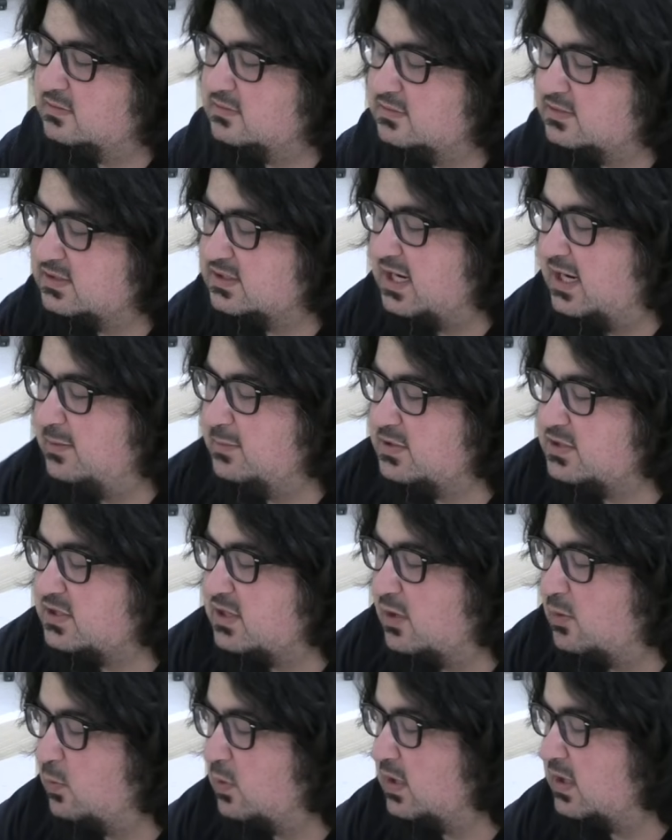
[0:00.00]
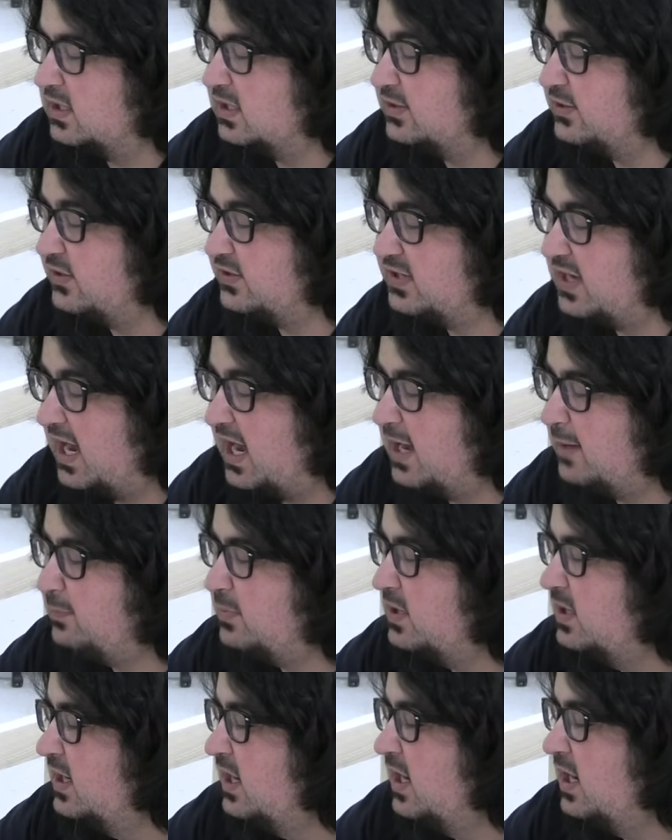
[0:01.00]
it's time to start working on the
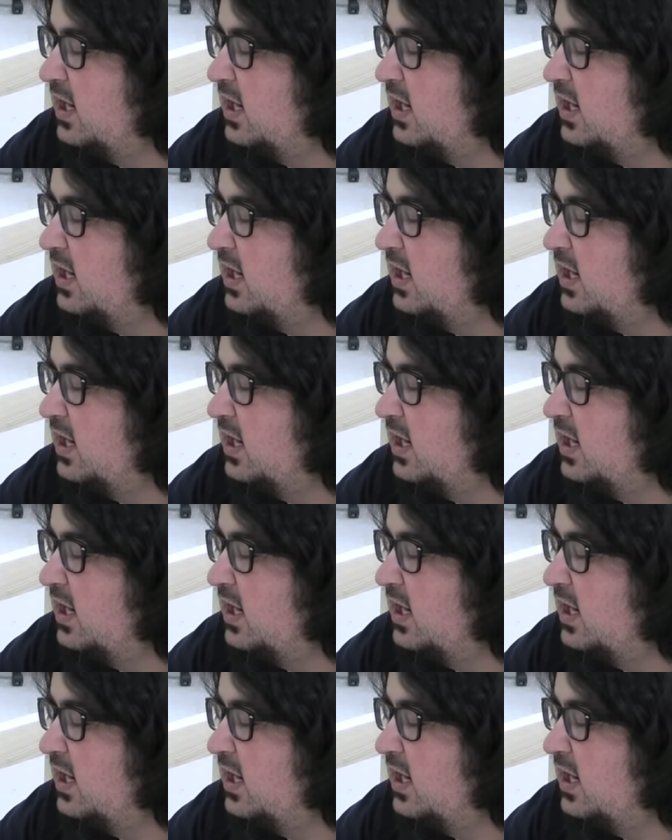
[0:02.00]
top